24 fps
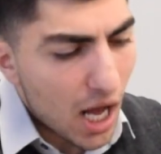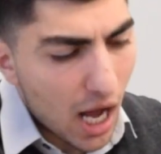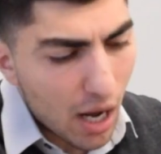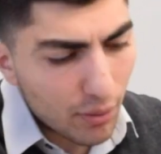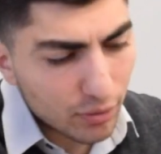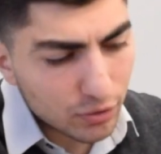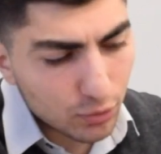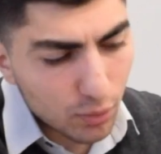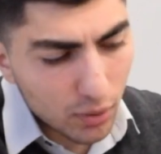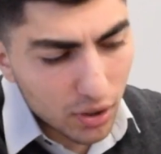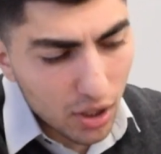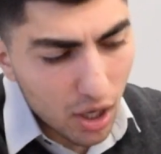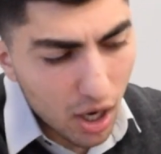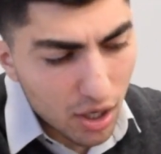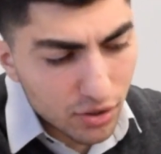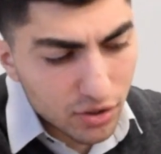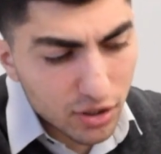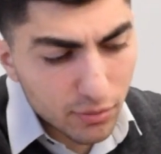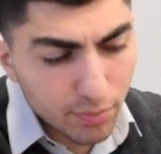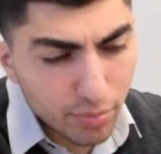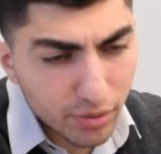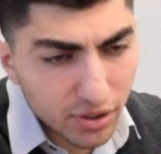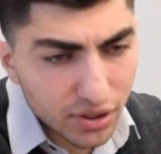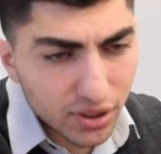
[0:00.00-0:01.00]
I was
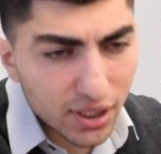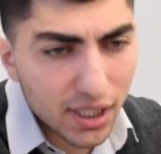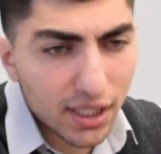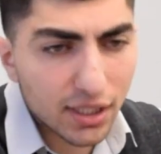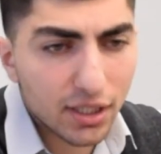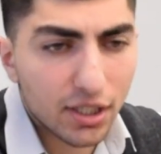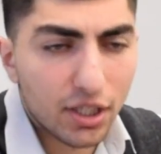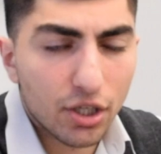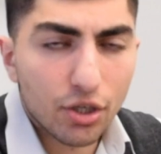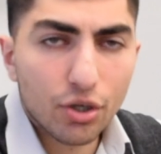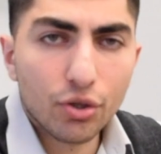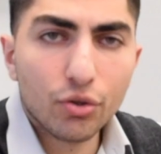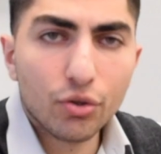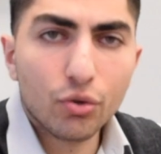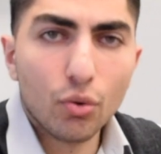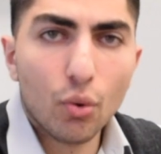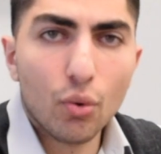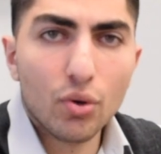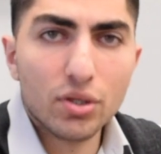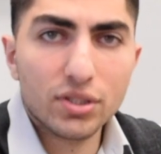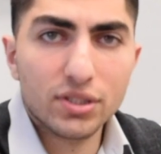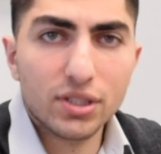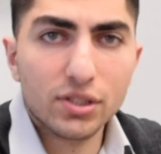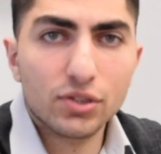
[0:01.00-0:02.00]
100% geared
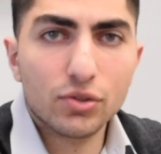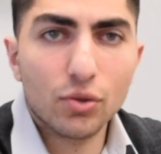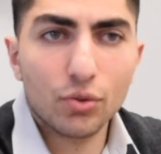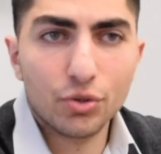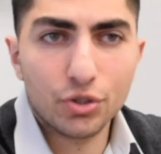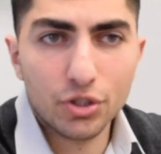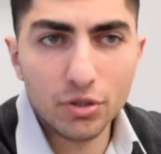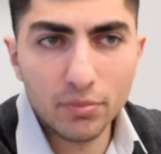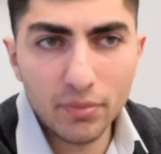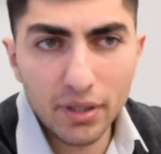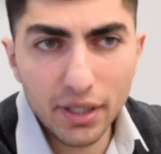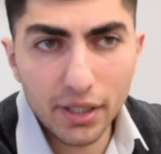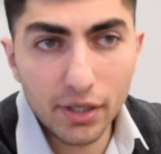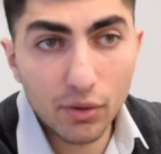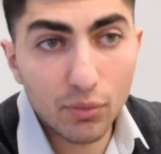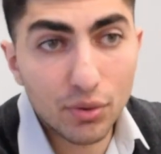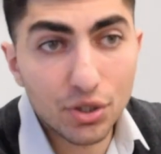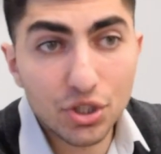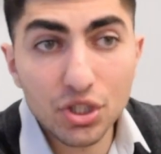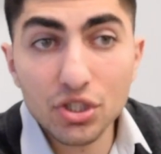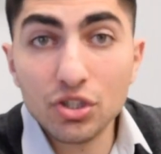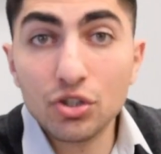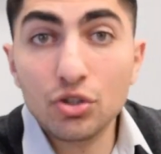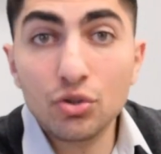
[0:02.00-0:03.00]
towards the social media,
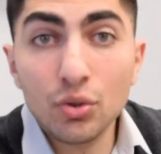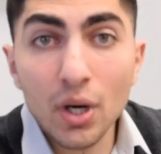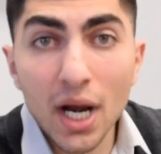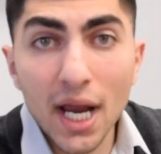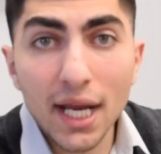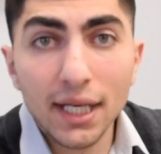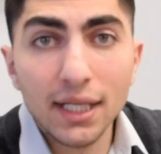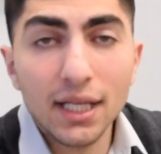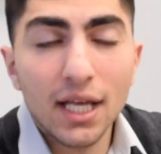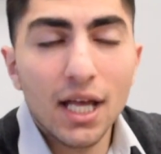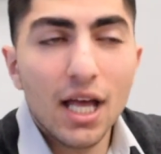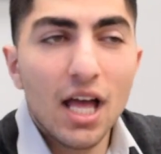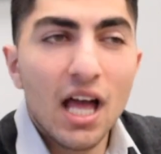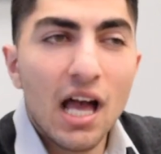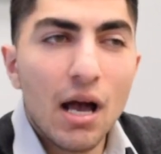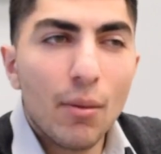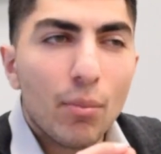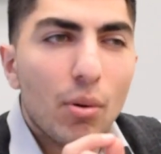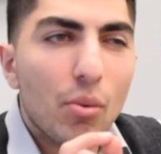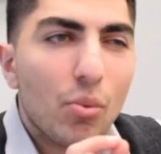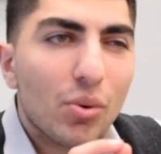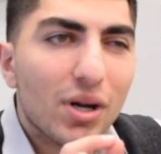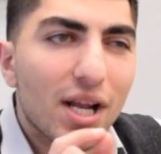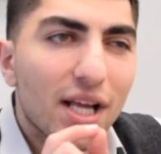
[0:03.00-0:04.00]
which is great.
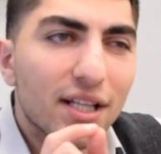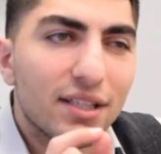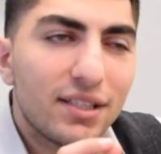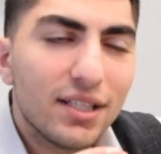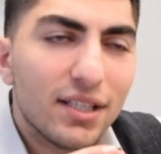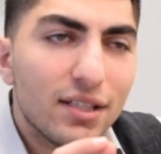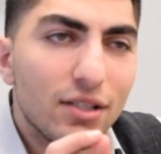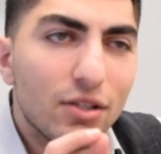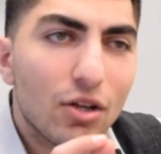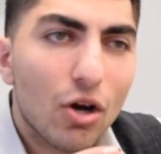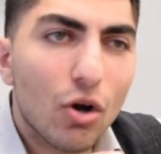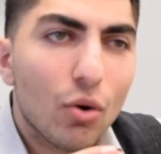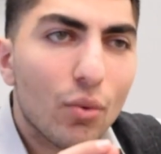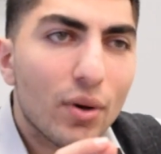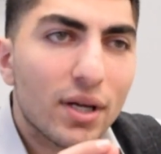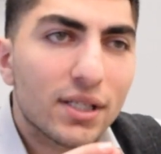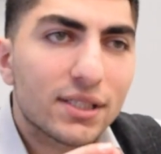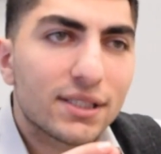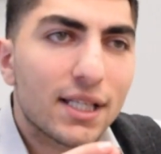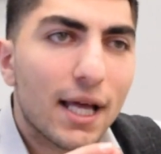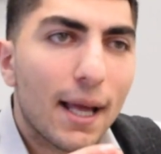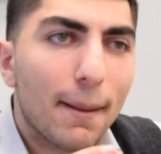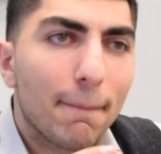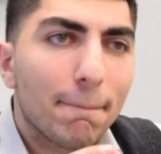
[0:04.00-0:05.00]
But what I didn't know
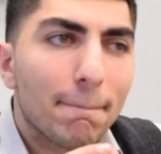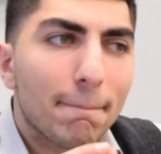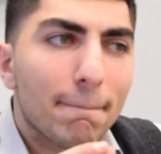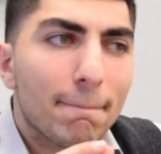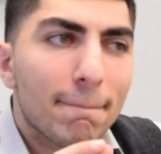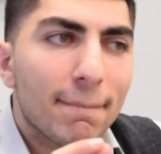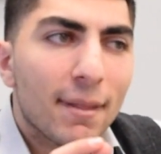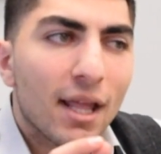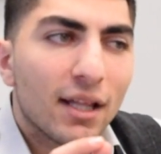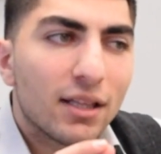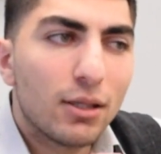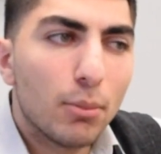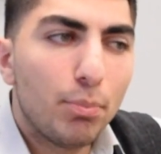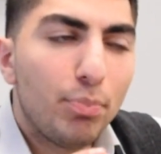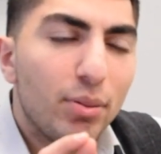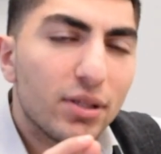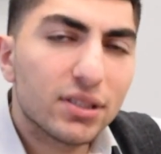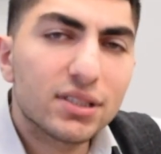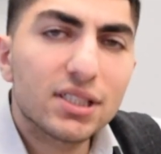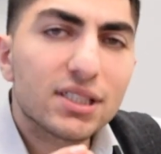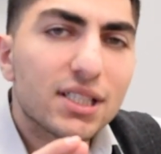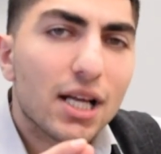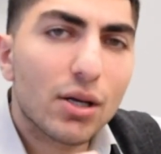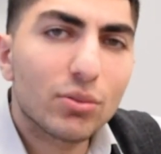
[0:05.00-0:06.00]
is that the
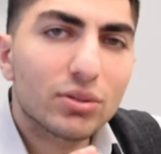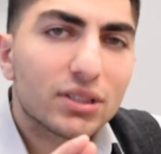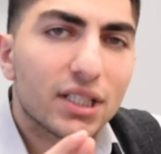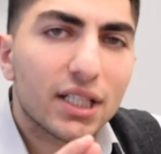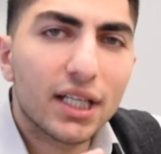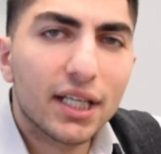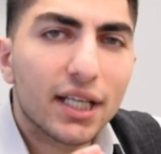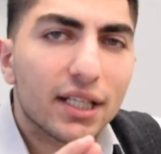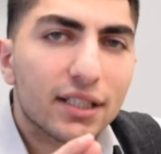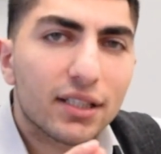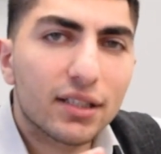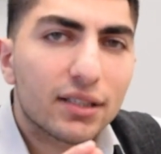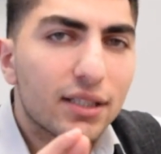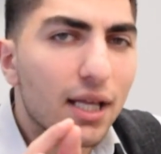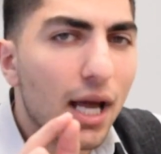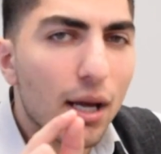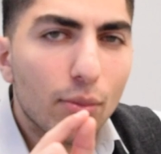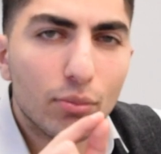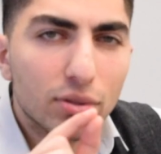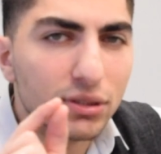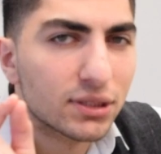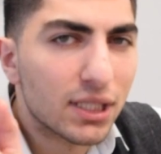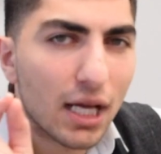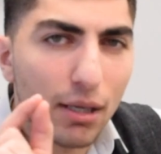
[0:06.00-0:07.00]
business I was getting at the
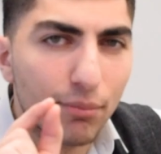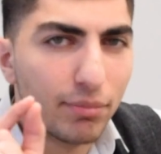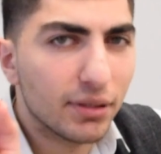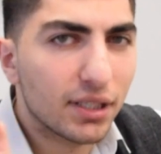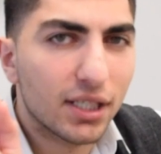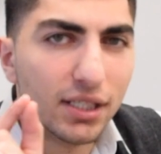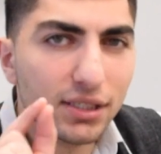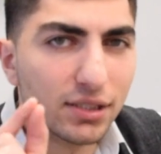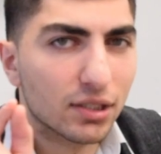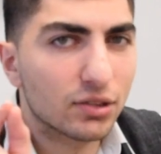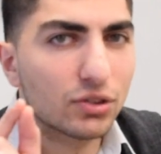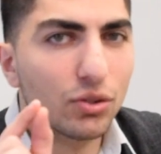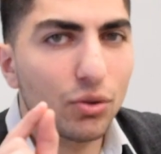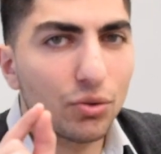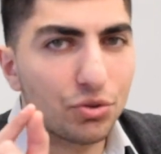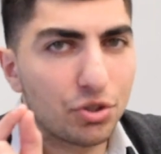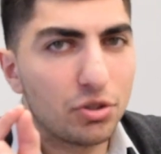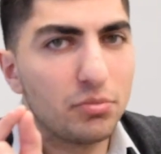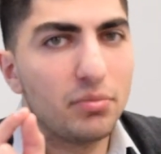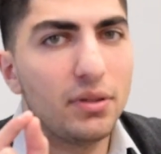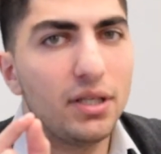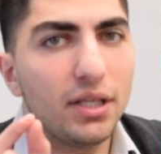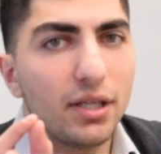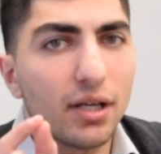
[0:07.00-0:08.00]
time was not because of
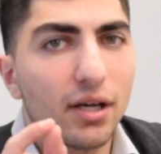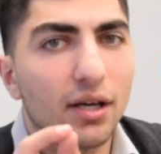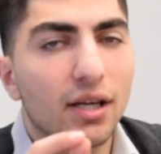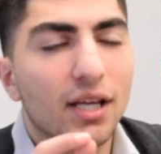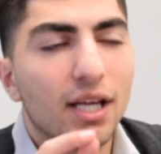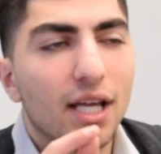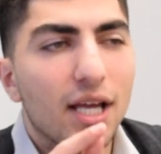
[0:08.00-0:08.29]
social media.